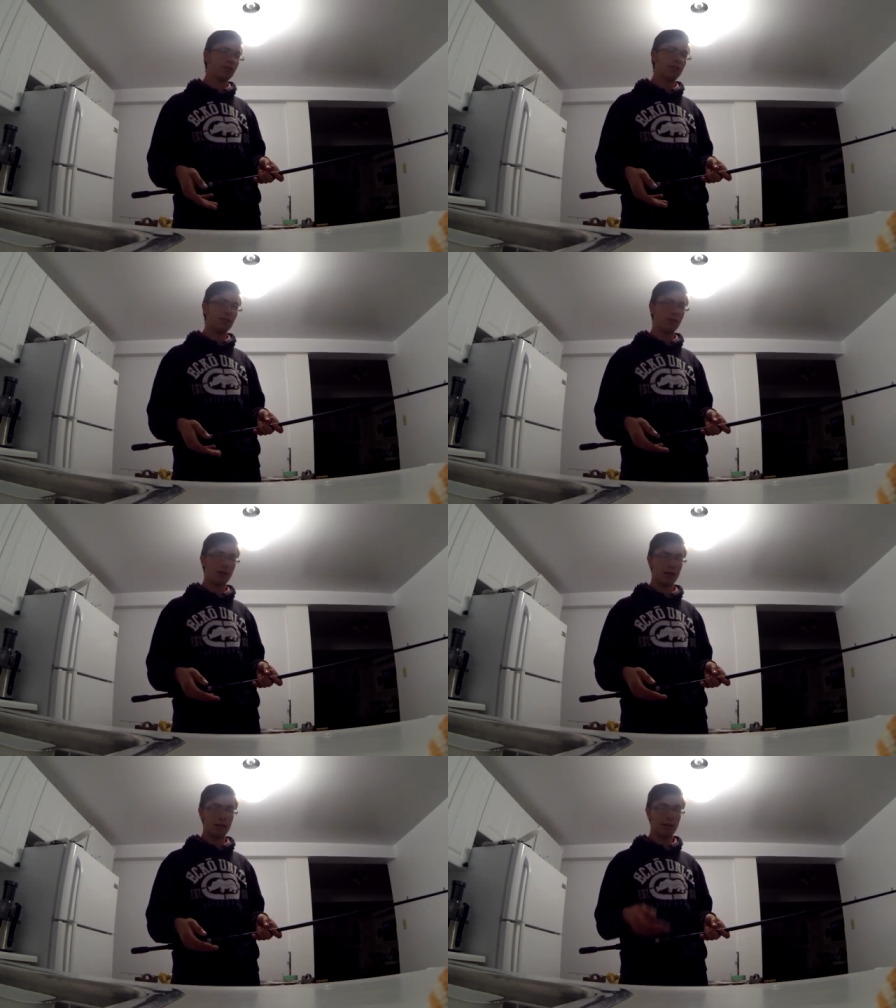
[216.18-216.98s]
you use a
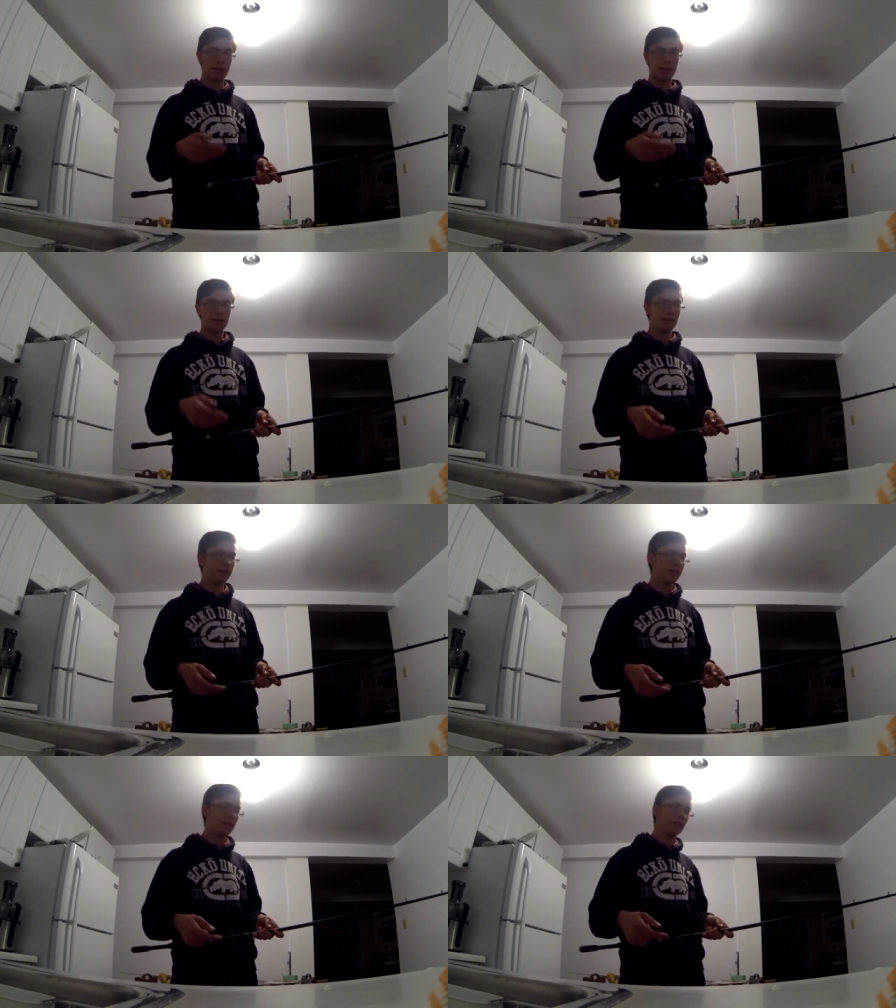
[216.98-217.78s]
stiffer rod, a lot of
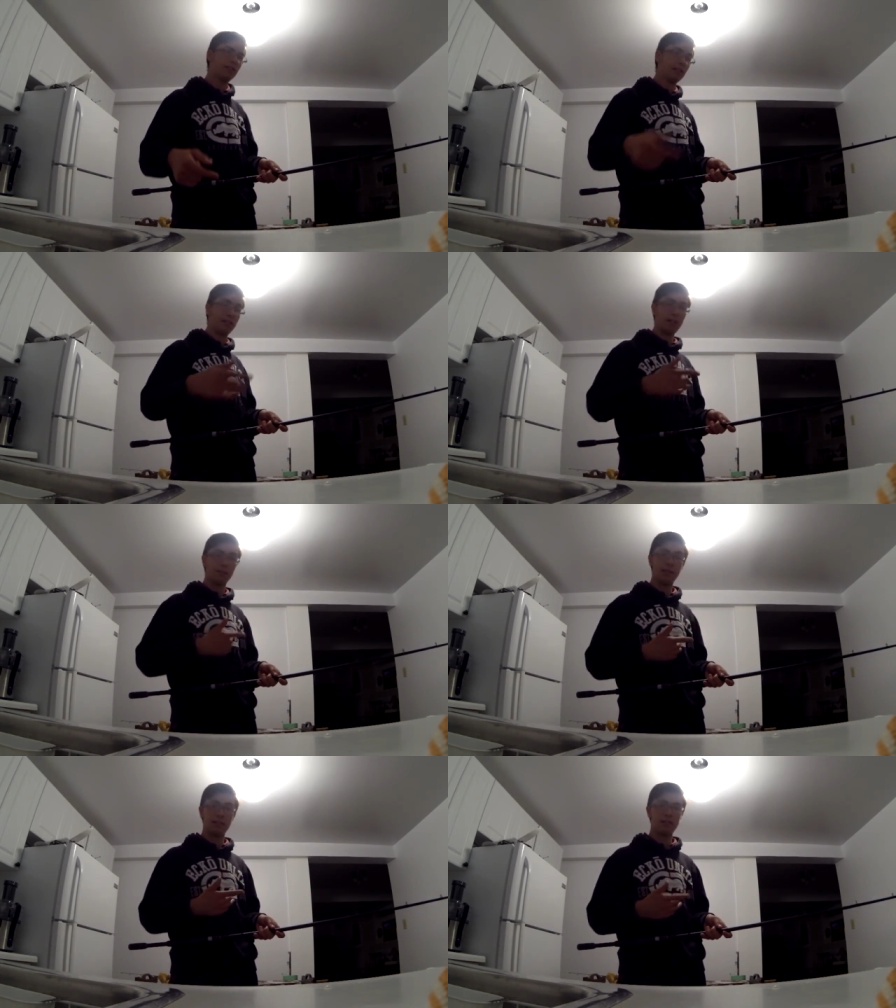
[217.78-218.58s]
guys have a
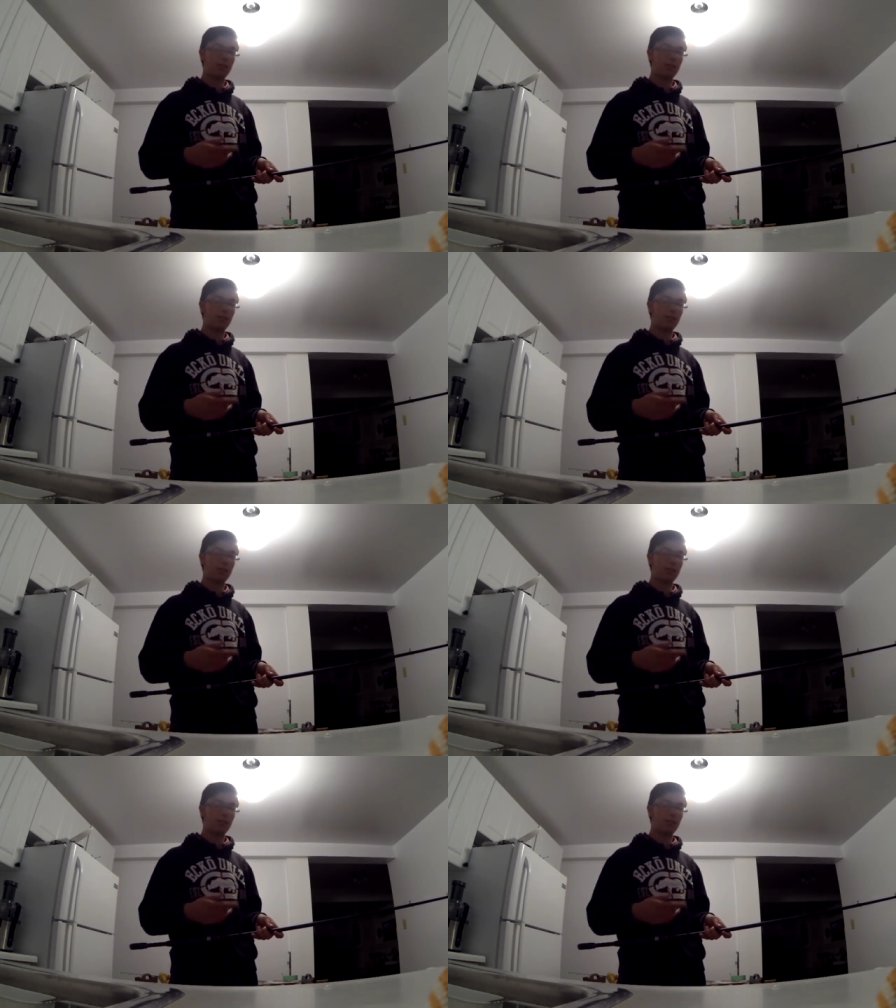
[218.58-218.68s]
tendency, like